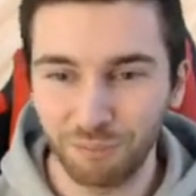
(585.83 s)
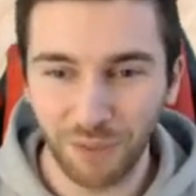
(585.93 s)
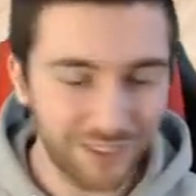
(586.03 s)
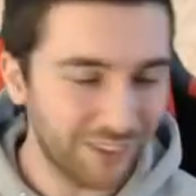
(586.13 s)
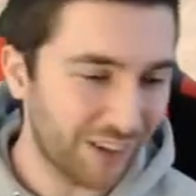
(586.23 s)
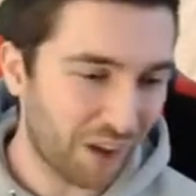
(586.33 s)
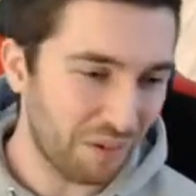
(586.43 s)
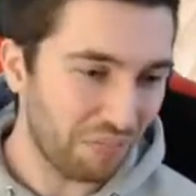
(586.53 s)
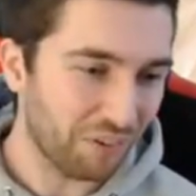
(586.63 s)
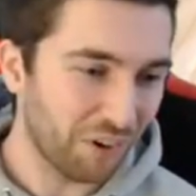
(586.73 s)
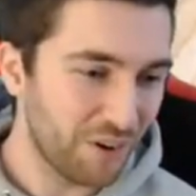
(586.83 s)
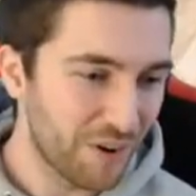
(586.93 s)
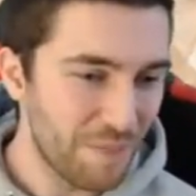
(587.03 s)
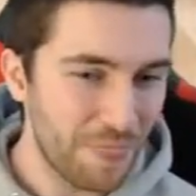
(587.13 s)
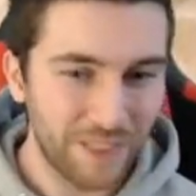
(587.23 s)
Pecan coming through,
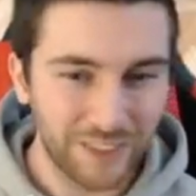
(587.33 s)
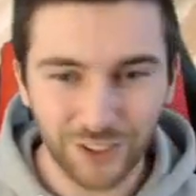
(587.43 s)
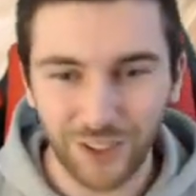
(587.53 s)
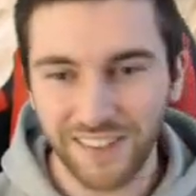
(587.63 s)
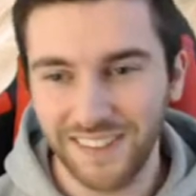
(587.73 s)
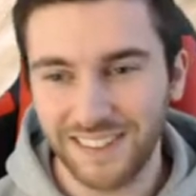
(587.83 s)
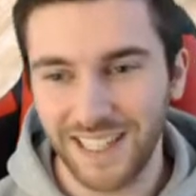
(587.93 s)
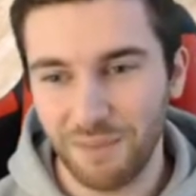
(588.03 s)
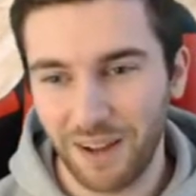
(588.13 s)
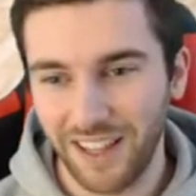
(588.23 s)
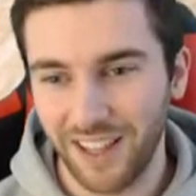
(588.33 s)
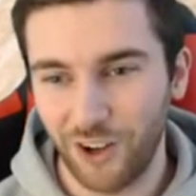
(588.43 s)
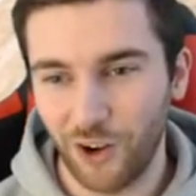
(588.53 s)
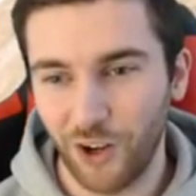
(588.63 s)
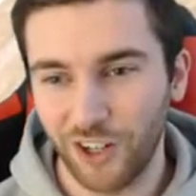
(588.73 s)
joining the team out here
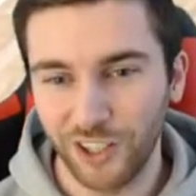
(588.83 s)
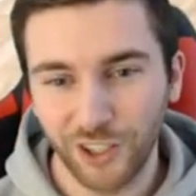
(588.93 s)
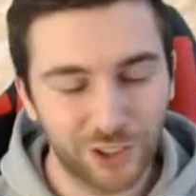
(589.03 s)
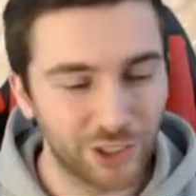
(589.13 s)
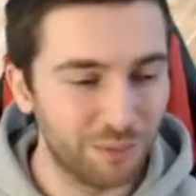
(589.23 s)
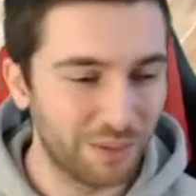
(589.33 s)
on YouTube,